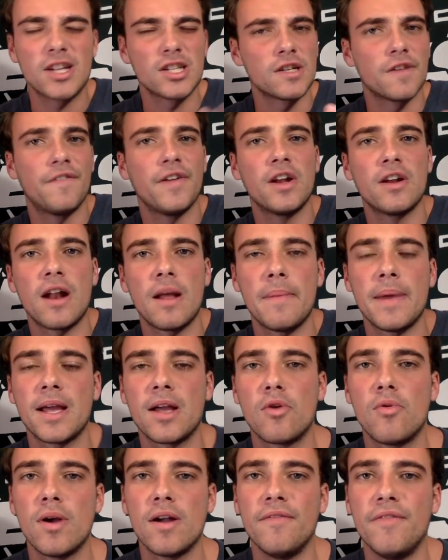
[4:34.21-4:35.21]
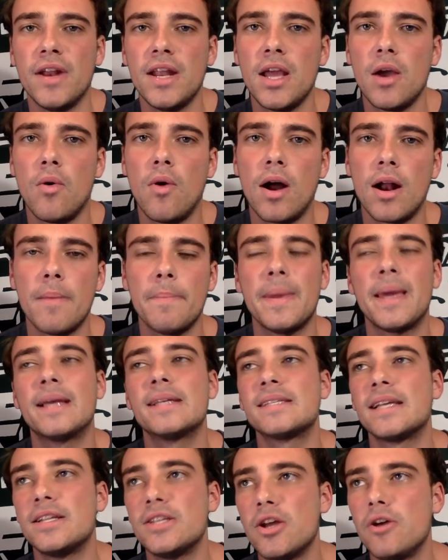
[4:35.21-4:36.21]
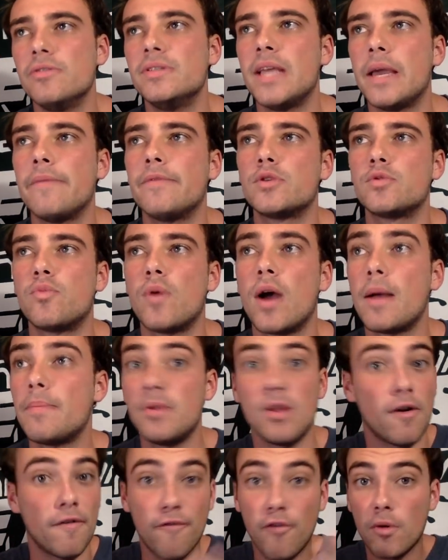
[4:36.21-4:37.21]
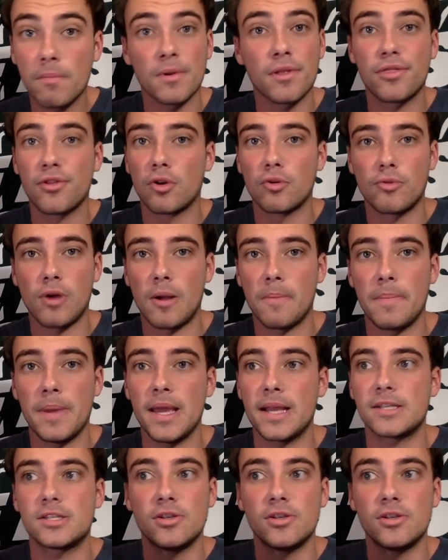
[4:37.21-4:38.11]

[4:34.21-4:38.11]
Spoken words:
Just figured I'd make a quick video on it, because I know Davis Webb, you know, former third-round pick.